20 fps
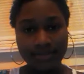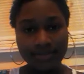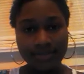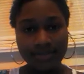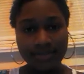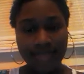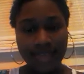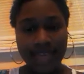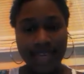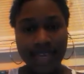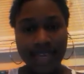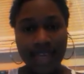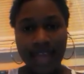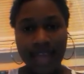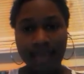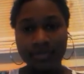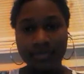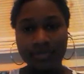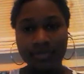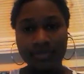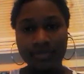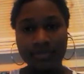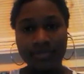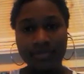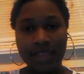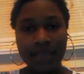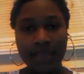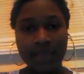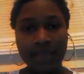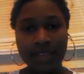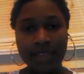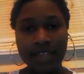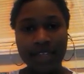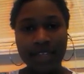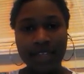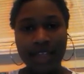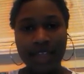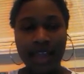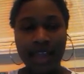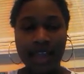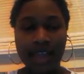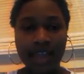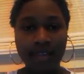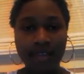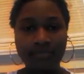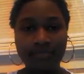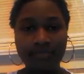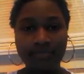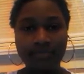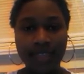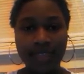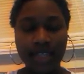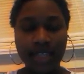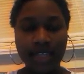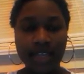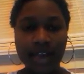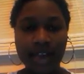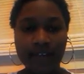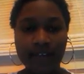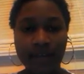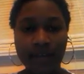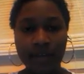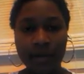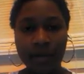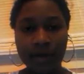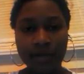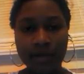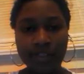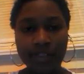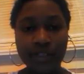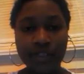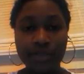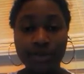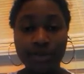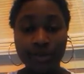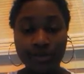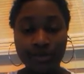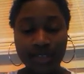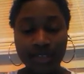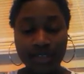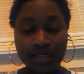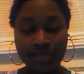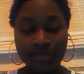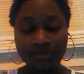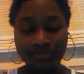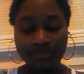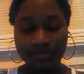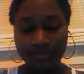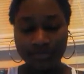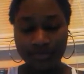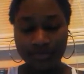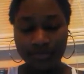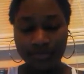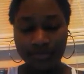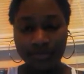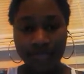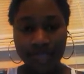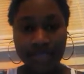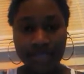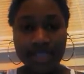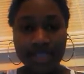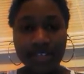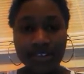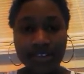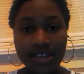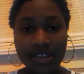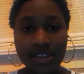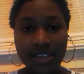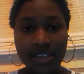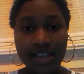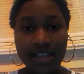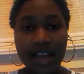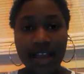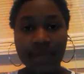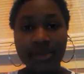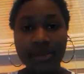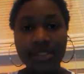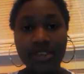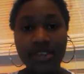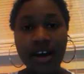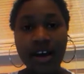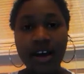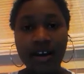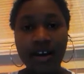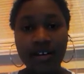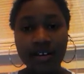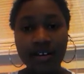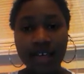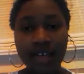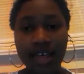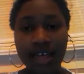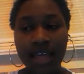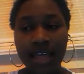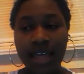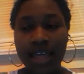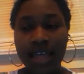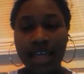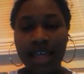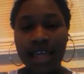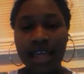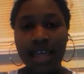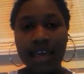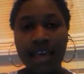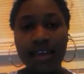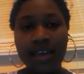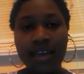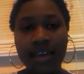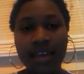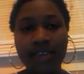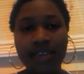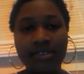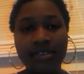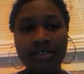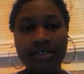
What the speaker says: and that they really can't love a woman truly. These are the things that I was taught. And